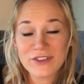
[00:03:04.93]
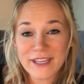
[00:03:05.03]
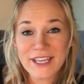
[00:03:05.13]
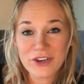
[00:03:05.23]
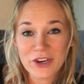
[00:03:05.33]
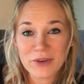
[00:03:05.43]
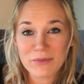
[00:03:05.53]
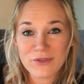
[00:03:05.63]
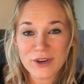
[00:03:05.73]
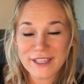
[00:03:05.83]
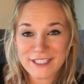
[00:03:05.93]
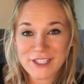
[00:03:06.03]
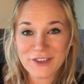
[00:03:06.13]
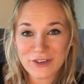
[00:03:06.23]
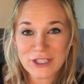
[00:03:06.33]
done kindergarten before. This
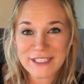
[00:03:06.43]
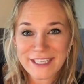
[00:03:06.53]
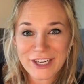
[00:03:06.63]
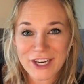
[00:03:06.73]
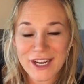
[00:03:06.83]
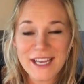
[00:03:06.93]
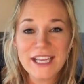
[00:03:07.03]
is your first year.